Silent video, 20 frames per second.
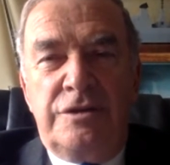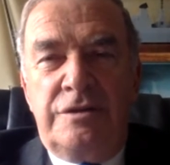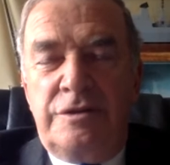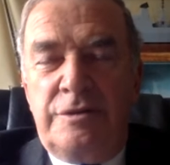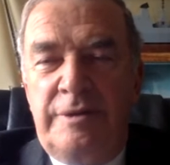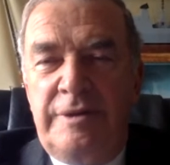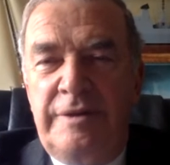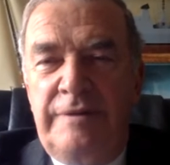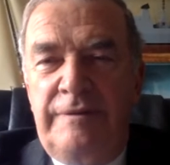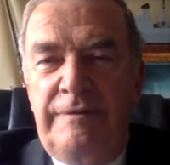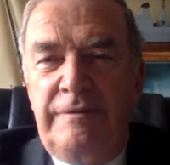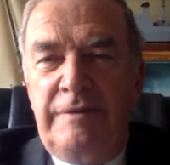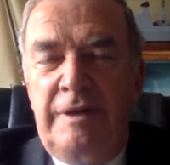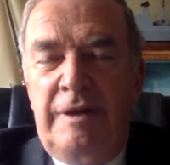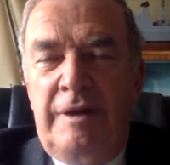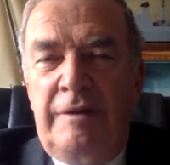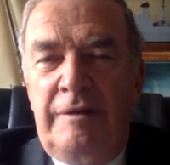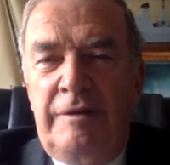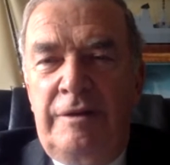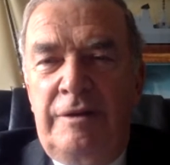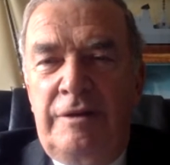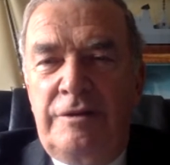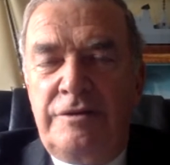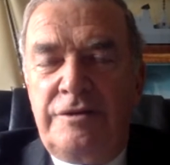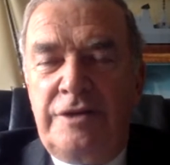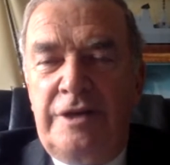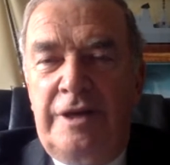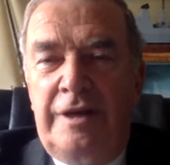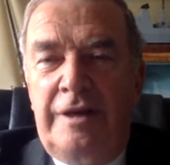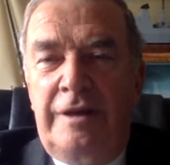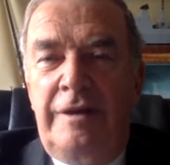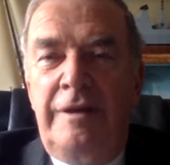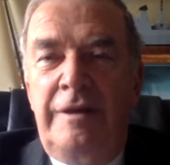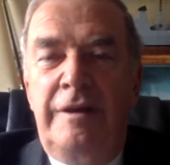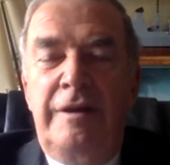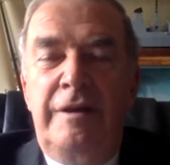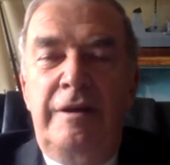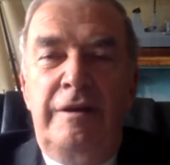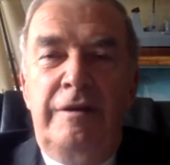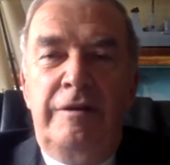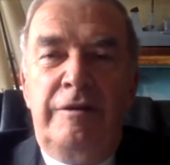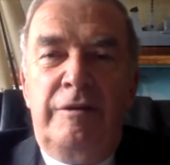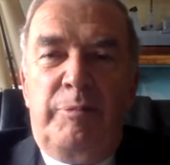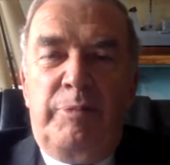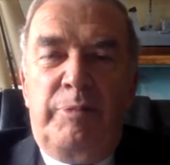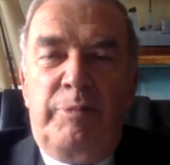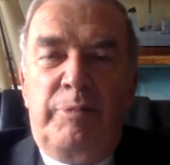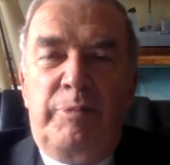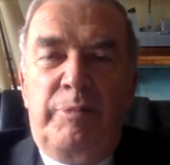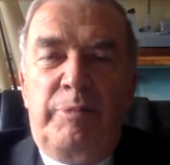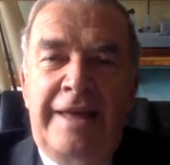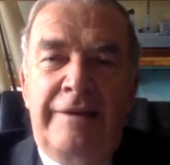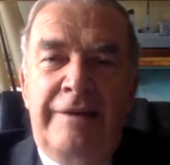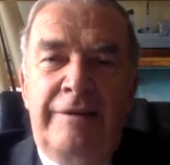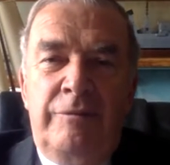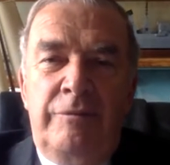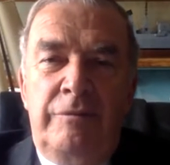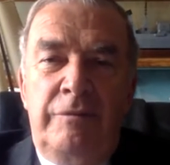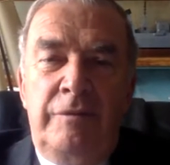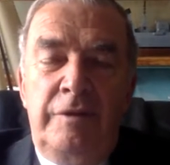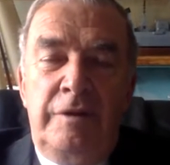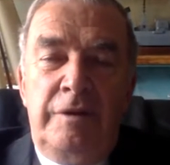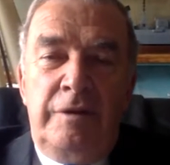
20 that the plan,